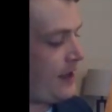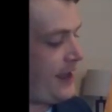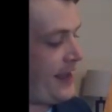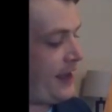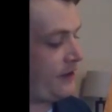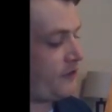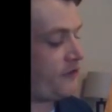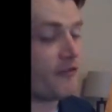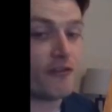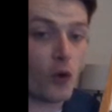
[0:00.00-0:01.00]
and
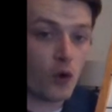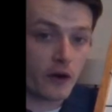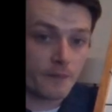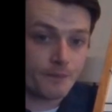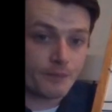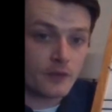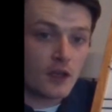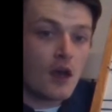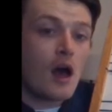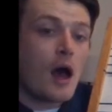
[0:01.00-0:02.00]
4.
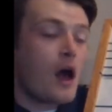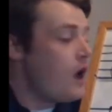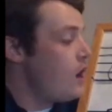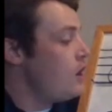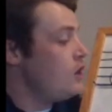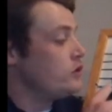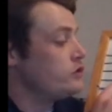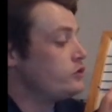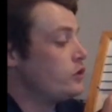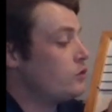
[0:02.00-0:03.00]

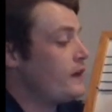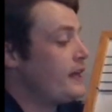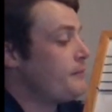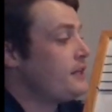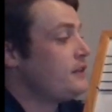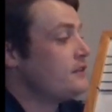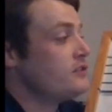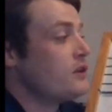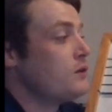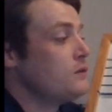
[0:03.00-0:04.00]
Do, re, mi,
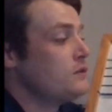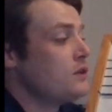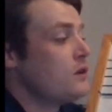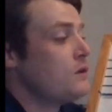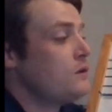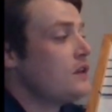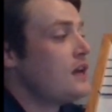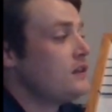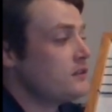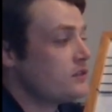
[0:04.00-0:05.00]
so,
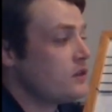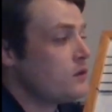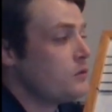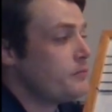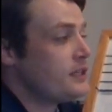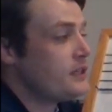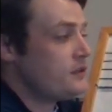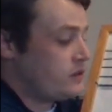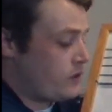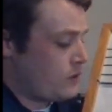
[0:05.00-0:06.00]
la, so, mi,
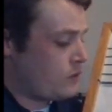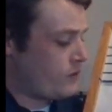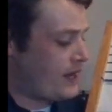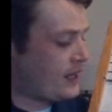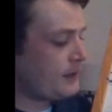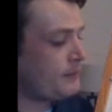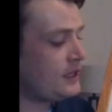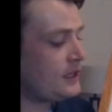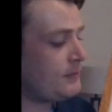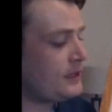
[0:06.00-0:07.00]
do, re,
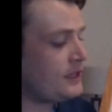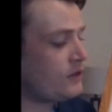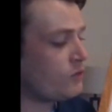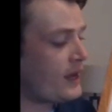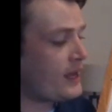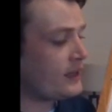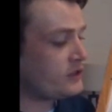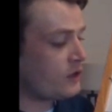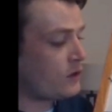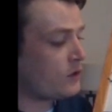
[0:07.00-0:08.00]
mi, re,
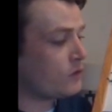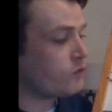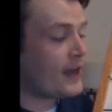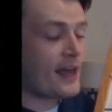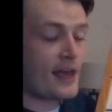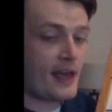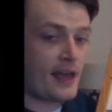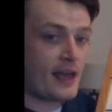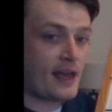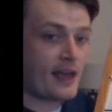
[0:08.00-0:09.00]
do,
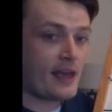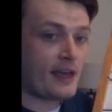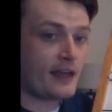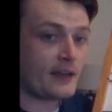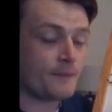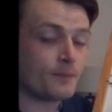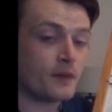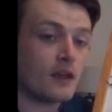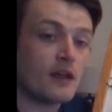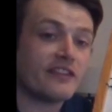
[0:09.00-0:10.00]
re.
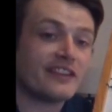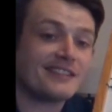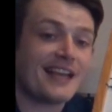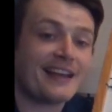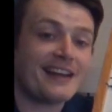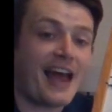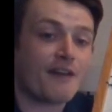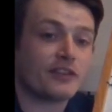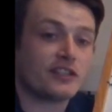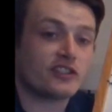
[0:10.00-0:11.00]
The second
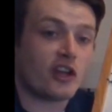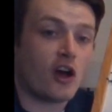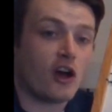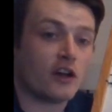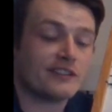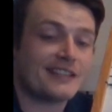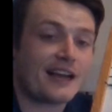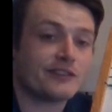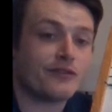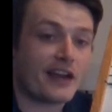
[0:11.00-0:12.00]
half of the song
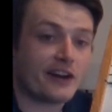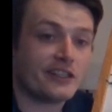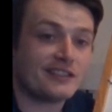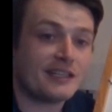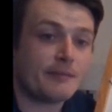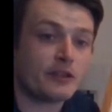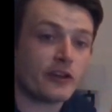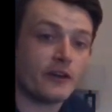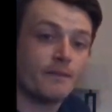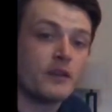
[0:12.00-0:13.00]
sounds very similar.